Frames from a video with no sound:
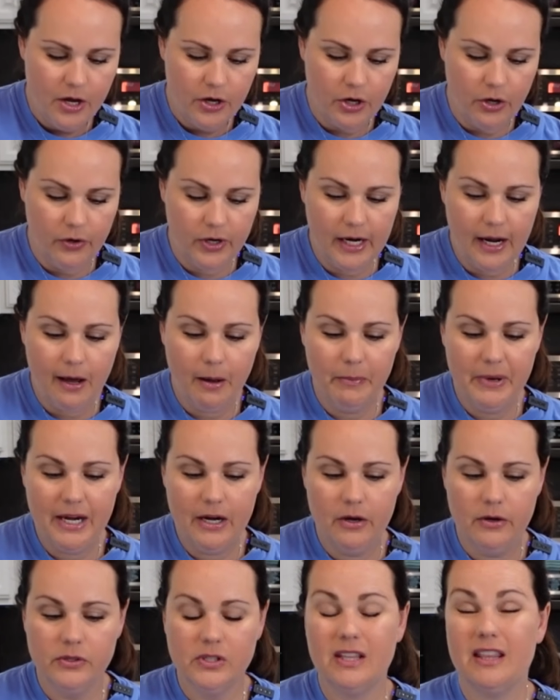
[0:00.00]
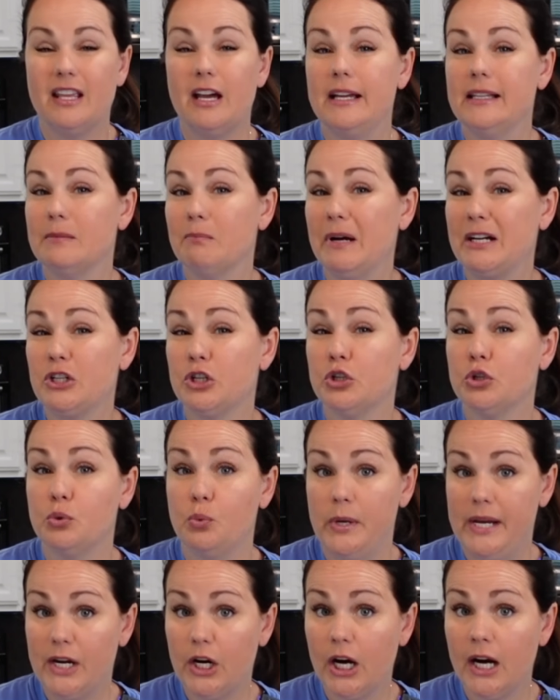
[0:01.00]
Coconut aminos is much
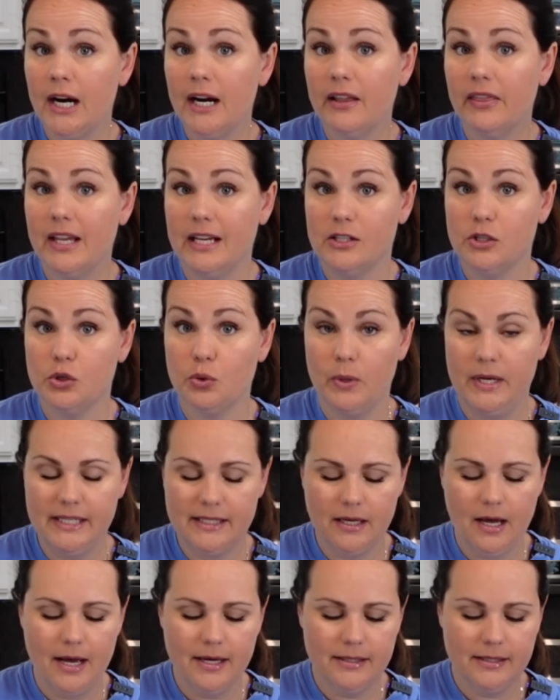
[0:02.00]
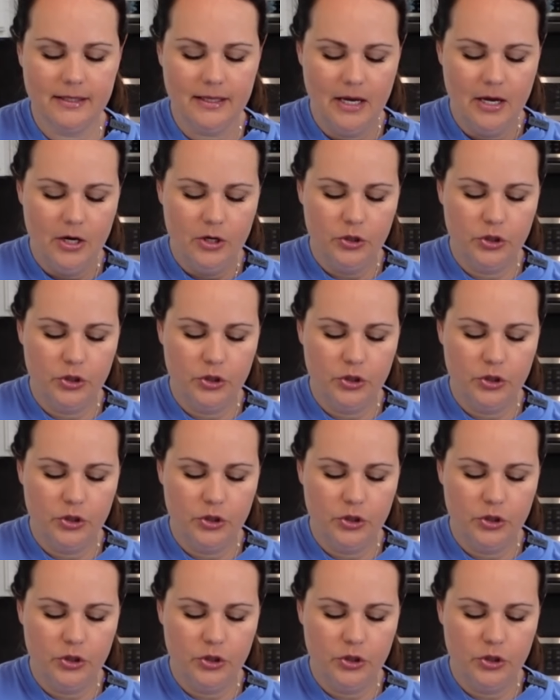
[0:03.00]
sweeter than soy sauce.